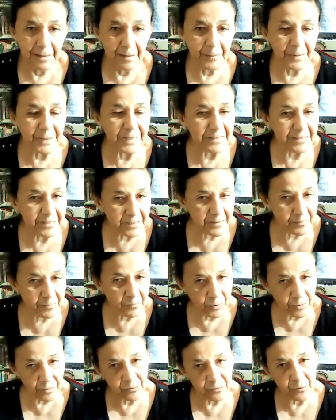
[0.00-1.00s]
but it's a
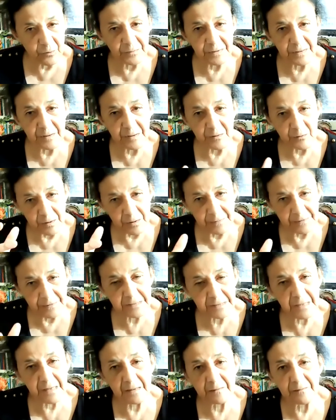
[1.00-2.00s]
small group. There will be
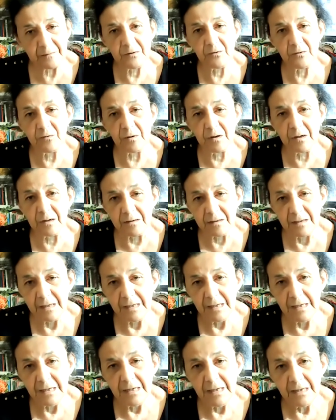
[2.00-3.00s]
some who are
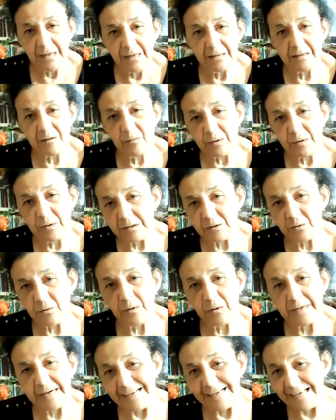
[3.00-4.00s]
the ones who
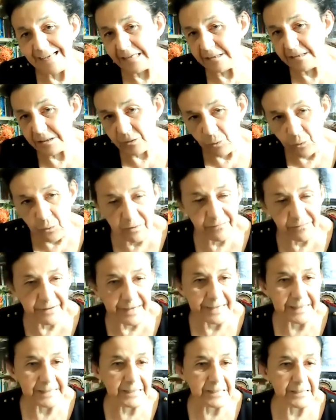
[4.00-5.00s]
are against all
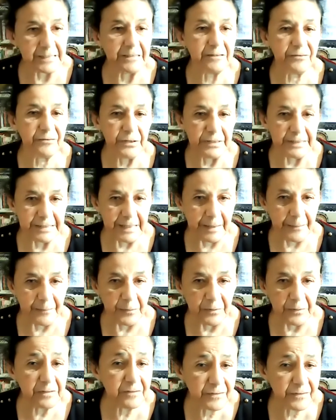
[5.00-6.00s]
vaccines, for
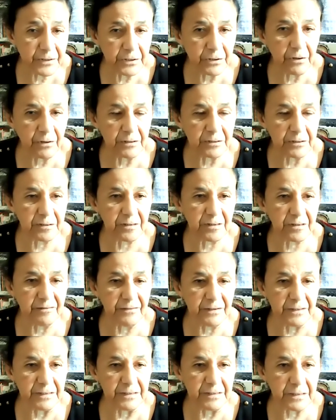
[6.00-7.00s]
example. It's very hard to
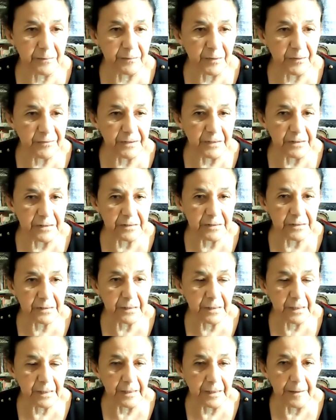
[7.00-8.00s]
convince them of this.
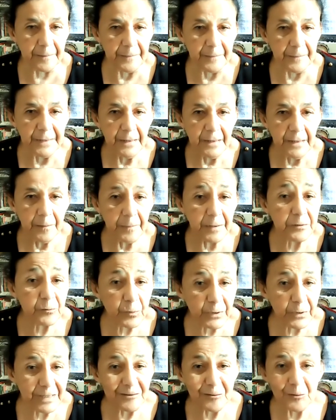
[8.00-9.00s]
But
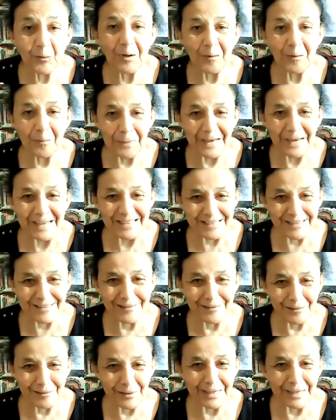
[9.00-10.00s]
we can do our
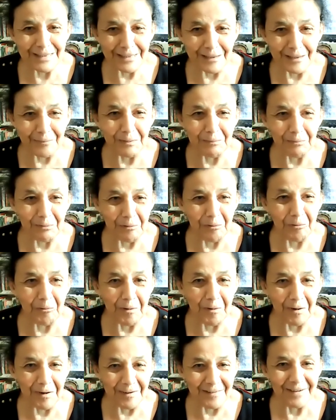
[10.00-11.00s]
best to get the people
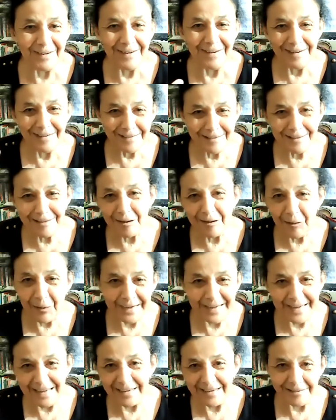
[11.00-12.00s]
who are,
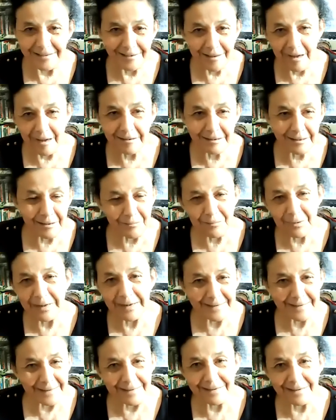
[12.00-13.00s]
again,
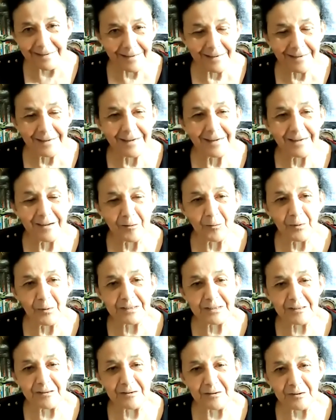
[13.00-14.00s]
contemplating
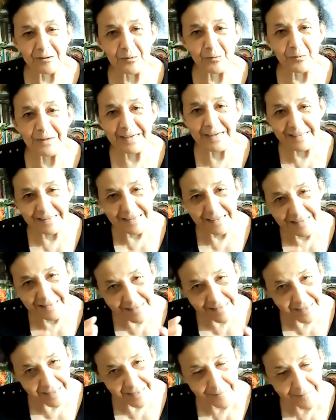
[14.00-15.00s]
what to do. We can get
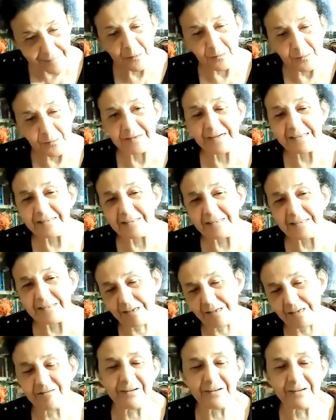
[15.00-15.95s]
them to be ready to get